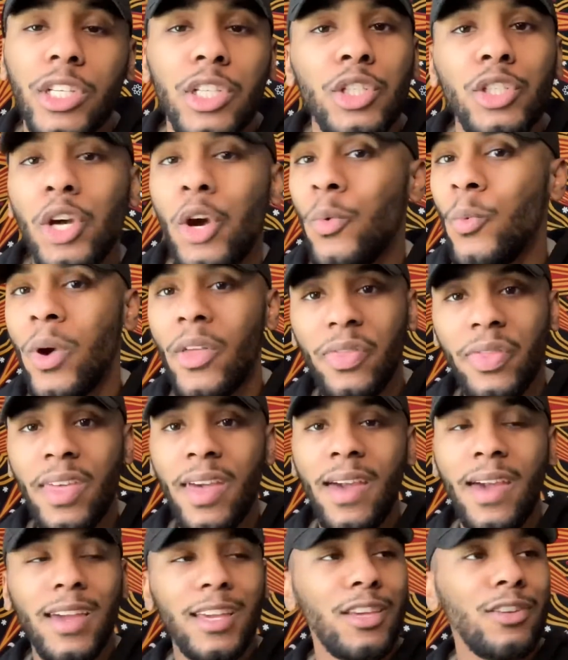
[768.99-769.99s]
You don't want
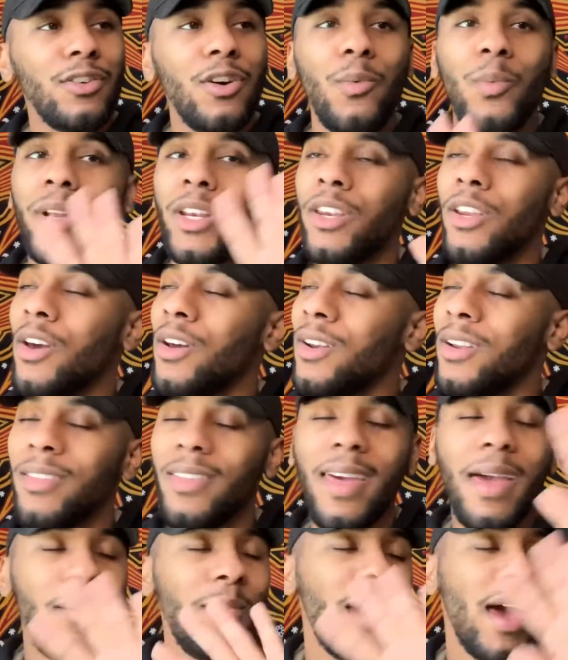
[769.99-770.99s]
that. You don't want none of
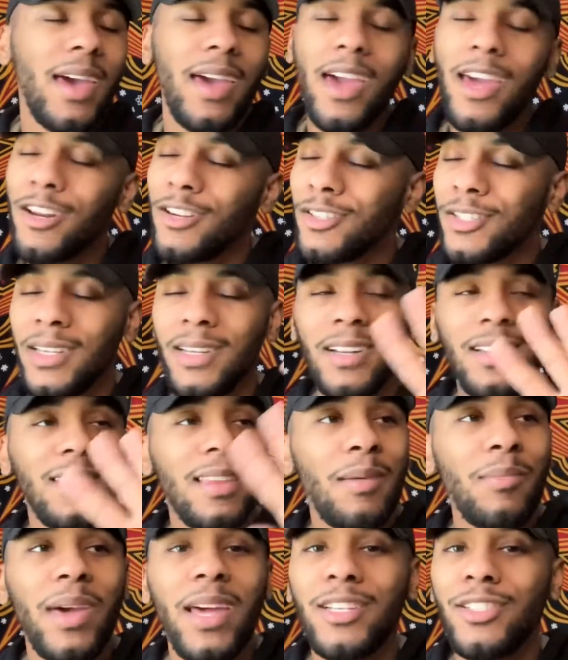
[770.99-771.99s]
that bad energy, none of
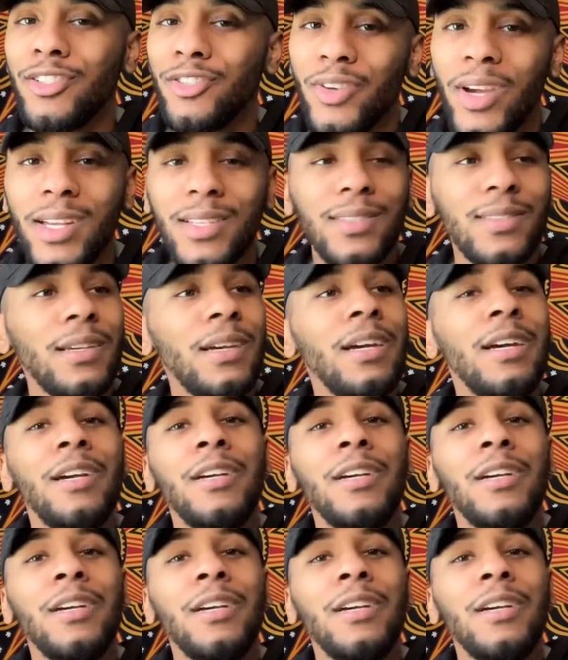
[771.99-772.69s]
that bad stress.